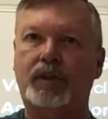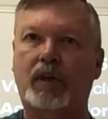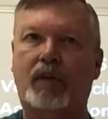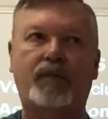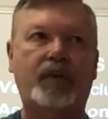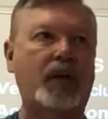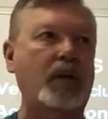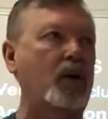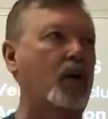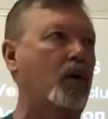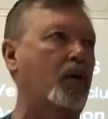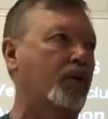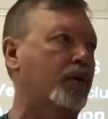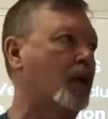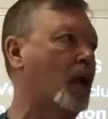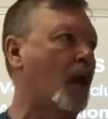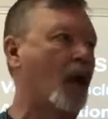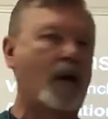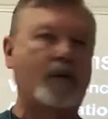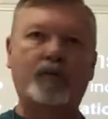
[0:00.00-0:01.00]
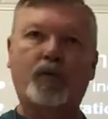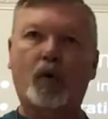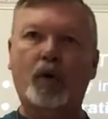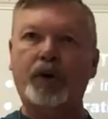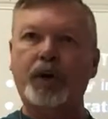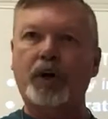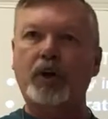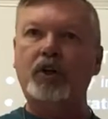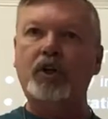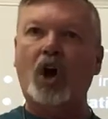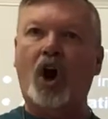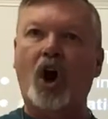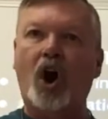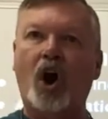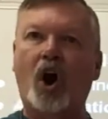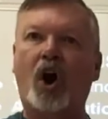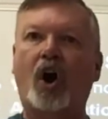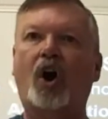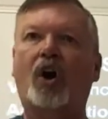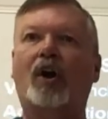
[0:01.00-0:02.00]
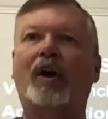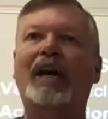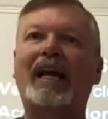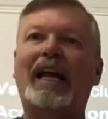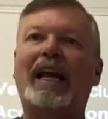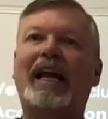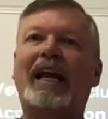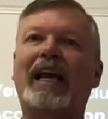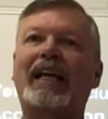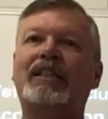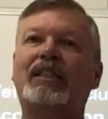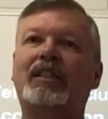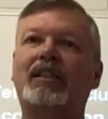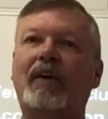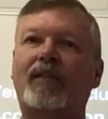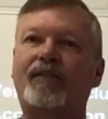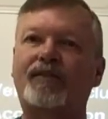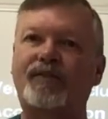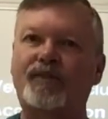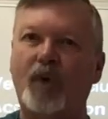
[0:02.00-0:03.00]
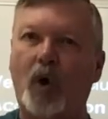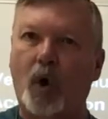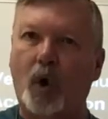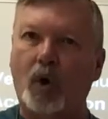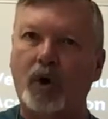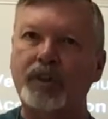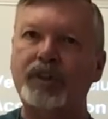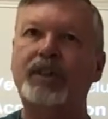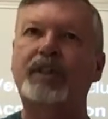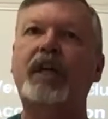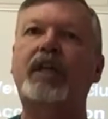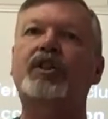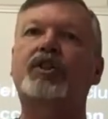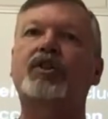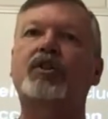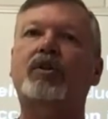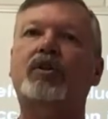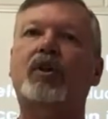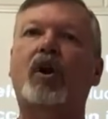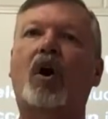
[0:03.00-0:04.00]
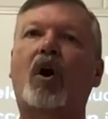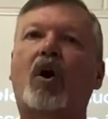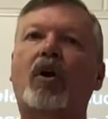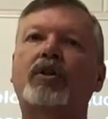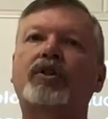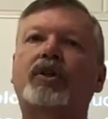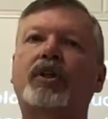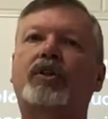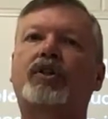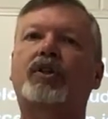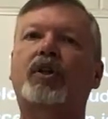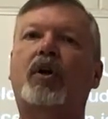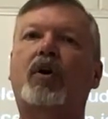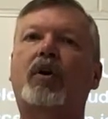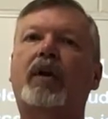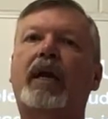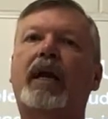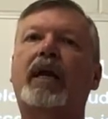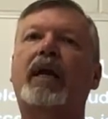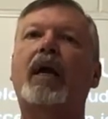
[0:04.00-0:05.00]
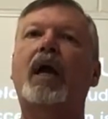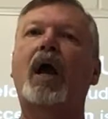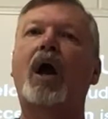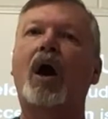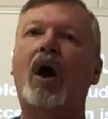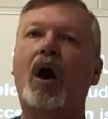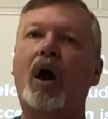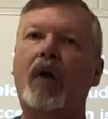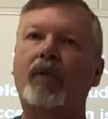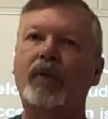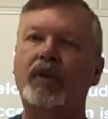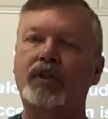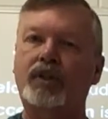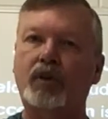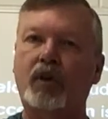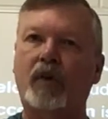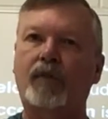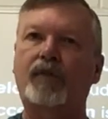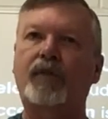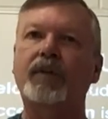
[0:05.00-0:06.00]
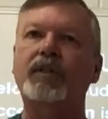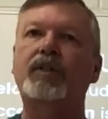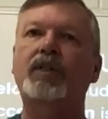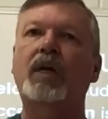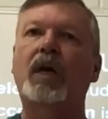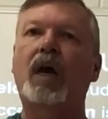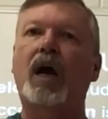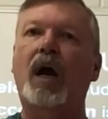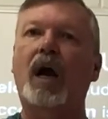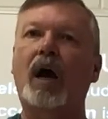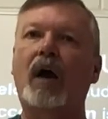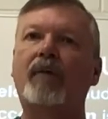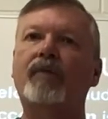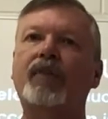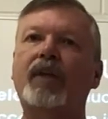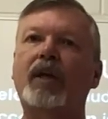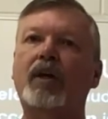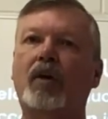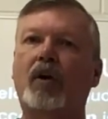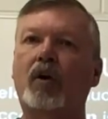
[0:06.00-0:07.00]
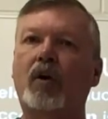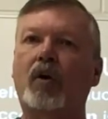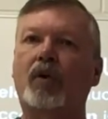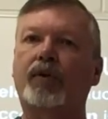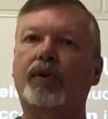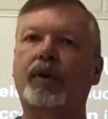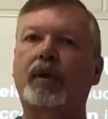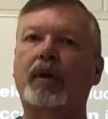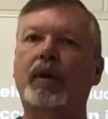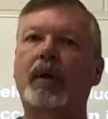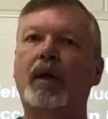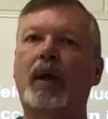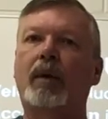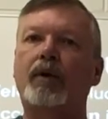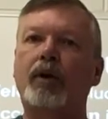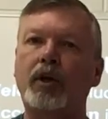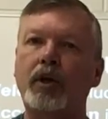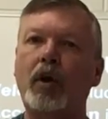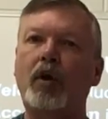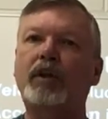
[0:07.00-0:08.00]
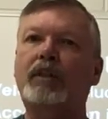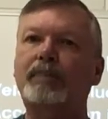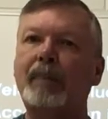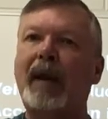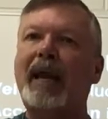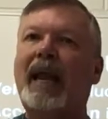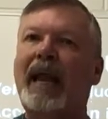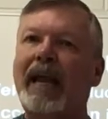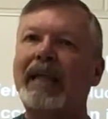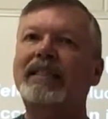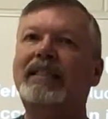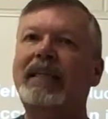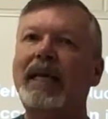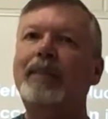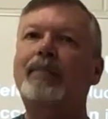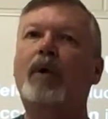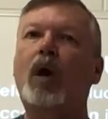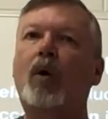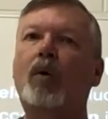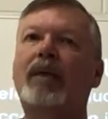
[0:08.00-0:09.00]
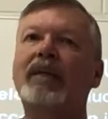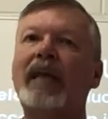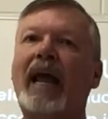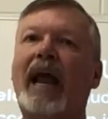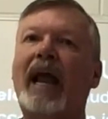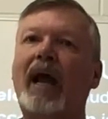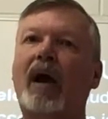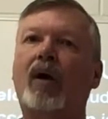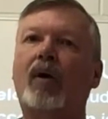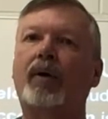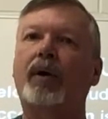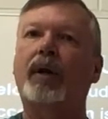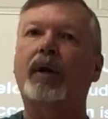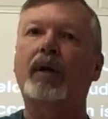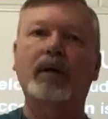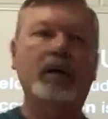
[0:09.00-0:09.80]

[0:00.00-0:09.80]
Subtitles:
of the earth. For your car, it's the force that your car is exerting on the surface of the earth. You notice my hands keep going down.